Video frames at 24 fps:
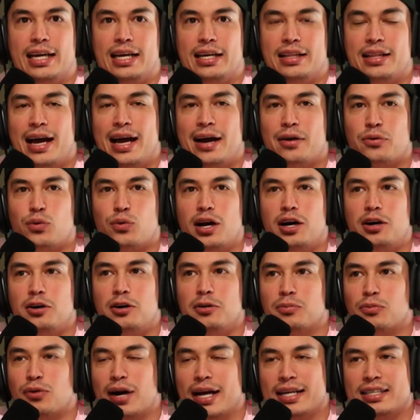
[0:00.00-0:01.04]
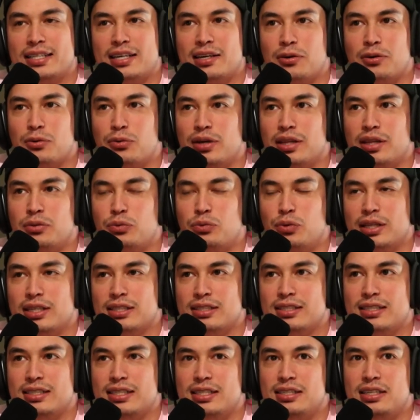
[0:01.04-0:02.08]
realm right there with the
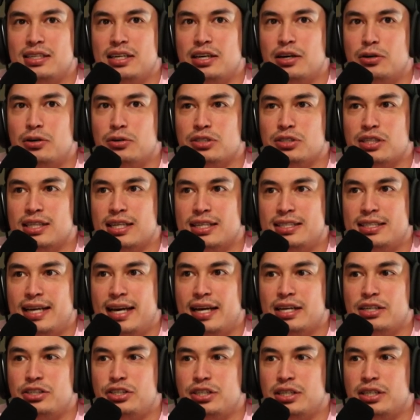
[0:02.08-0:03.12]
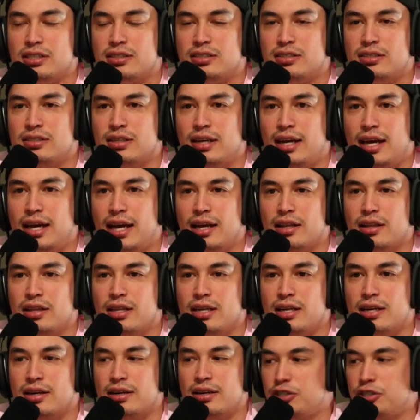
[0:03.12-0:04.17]
ZCOs and the tangents and
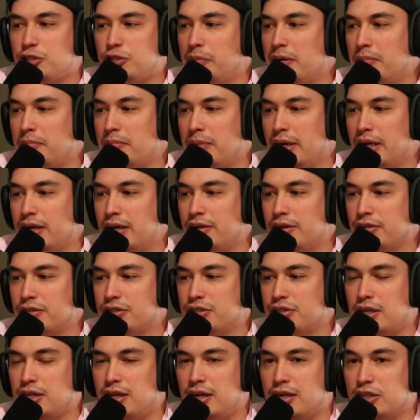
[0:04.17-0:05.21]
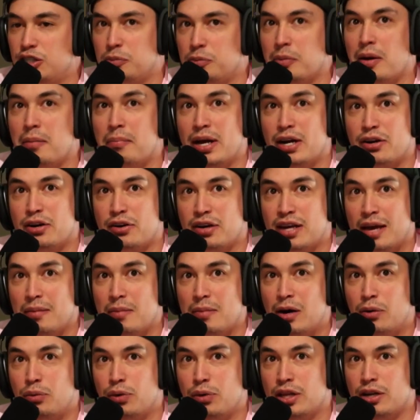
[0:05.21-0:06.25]
the Schmidt Benders. Schmidt Bender came
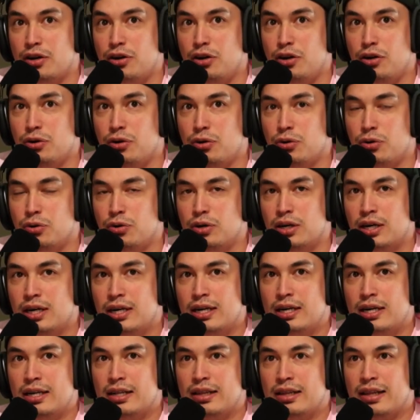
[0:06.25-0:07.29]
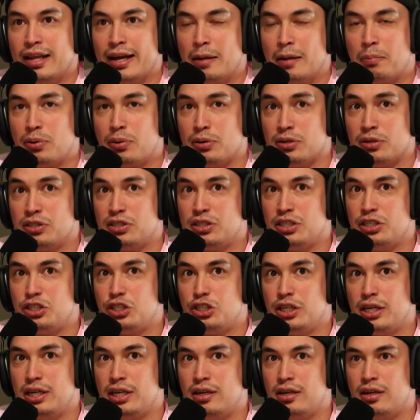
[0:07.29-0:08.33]
out with a new like
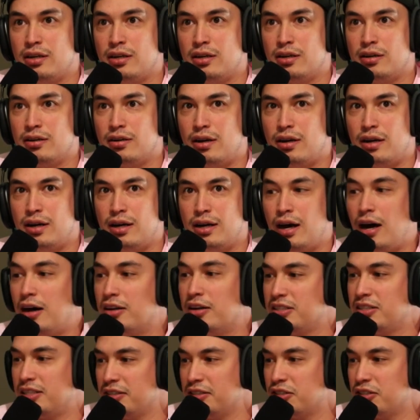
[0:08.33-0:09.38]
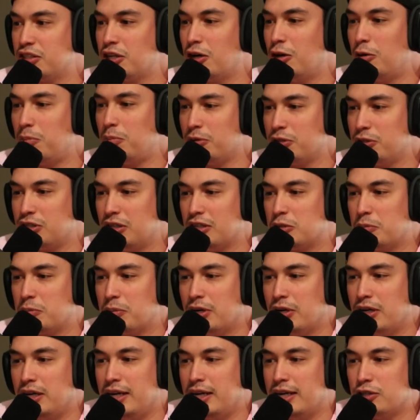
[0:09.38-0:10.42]
precision hunting scope, which looked
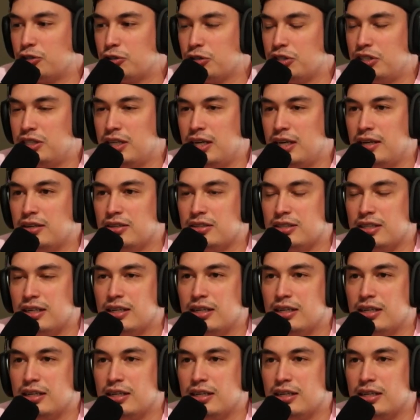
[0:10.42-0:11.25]
pretty interesting. Is a